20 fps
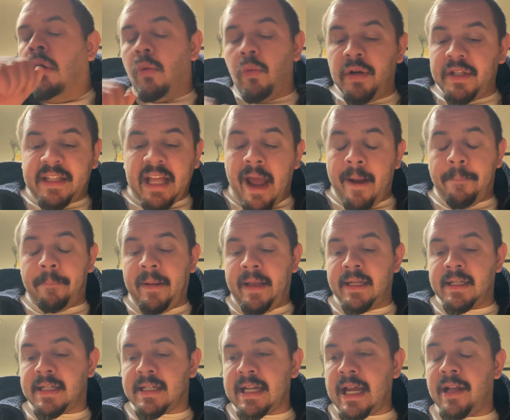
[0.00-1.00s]
With that
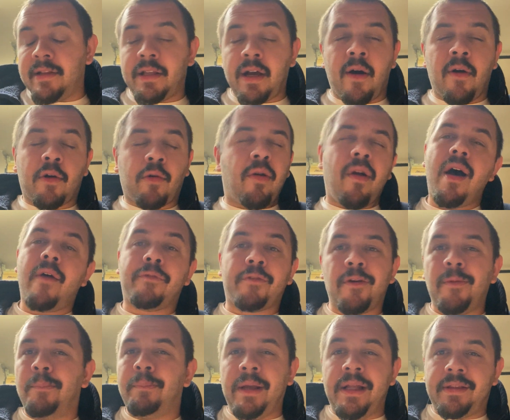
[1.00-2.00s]
being said, though, Crawford
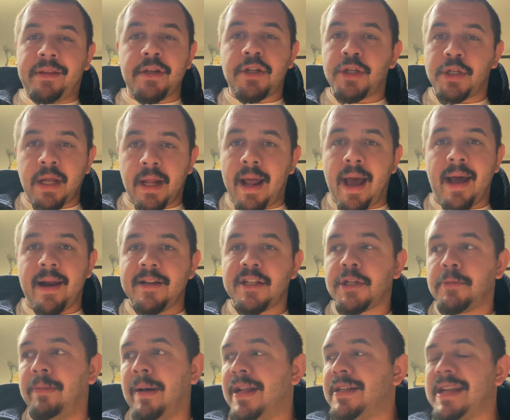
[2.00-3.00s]
will beat the shit out of
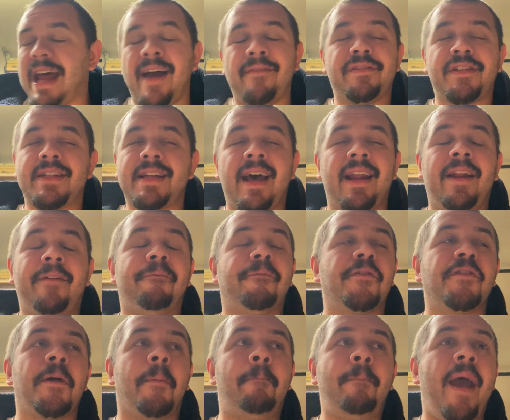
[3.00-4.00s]
Spence. I've said it
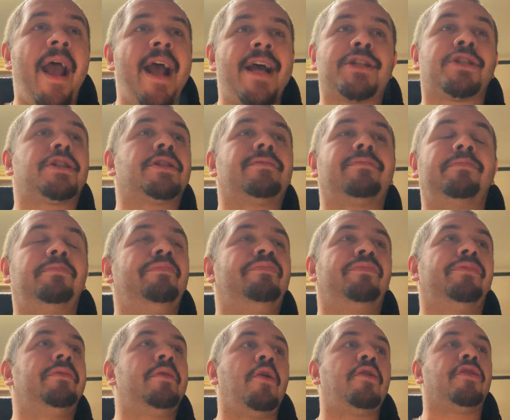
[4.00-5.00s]
for the past
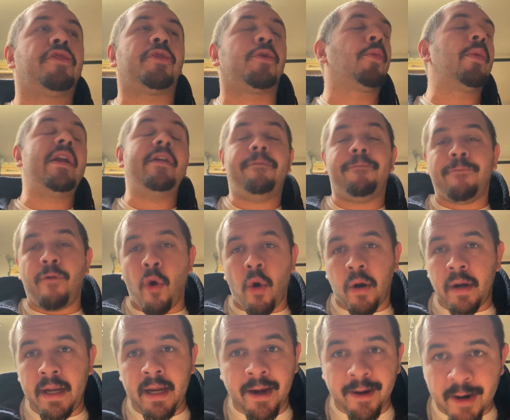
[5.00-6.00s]

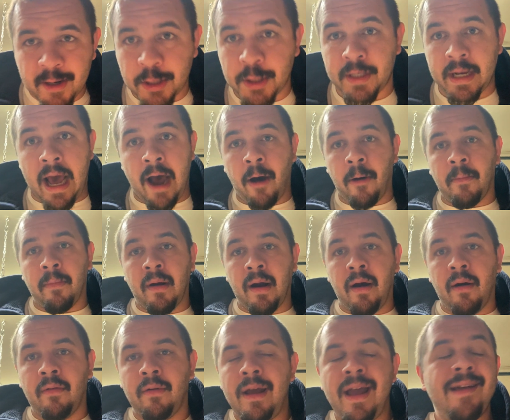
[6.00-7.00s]
3-4 years now,
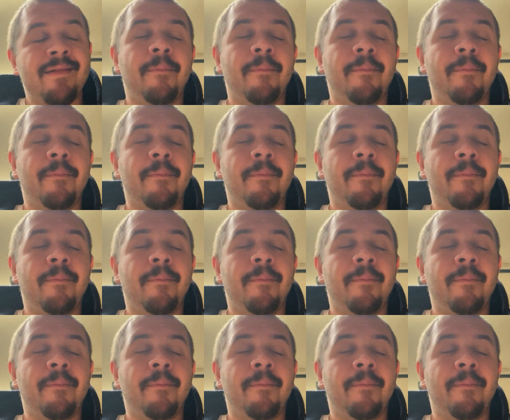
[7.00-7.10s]
bro.